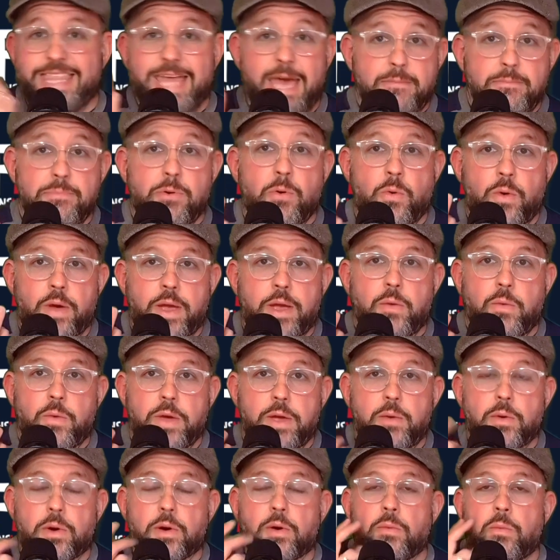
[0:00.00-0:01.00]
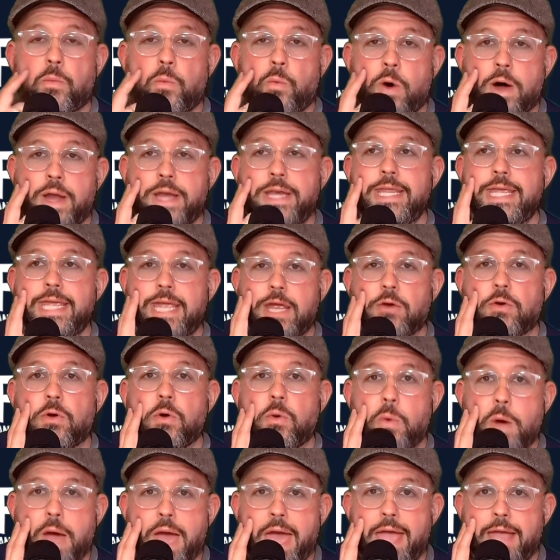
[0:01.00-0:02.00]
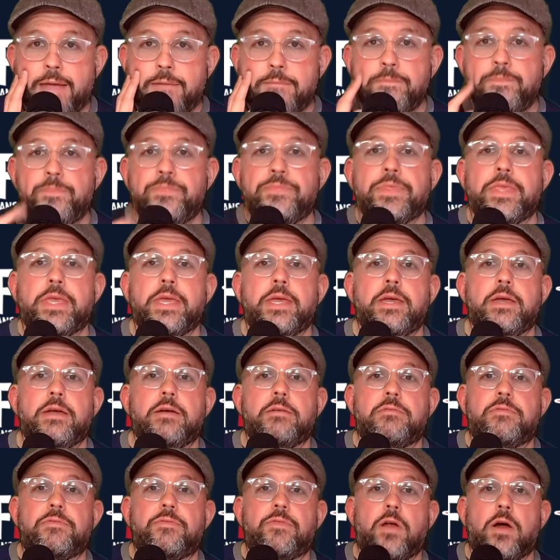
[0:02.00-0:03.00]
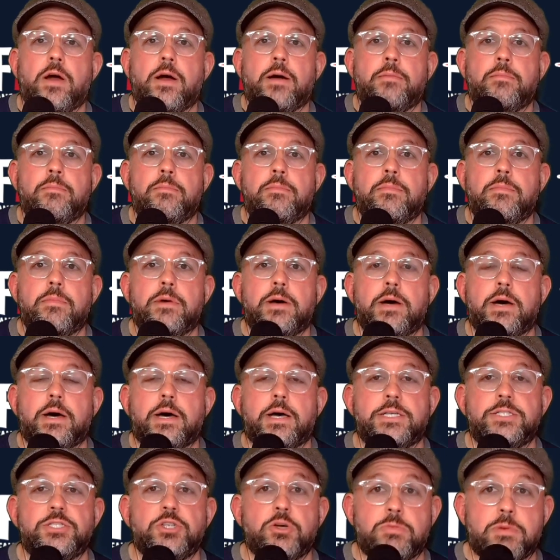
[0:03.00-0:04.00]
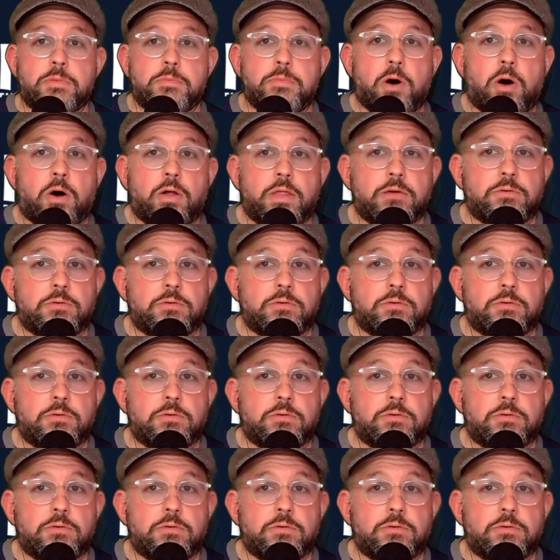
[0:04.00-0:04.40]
that point we were one year away from a Super Bowl.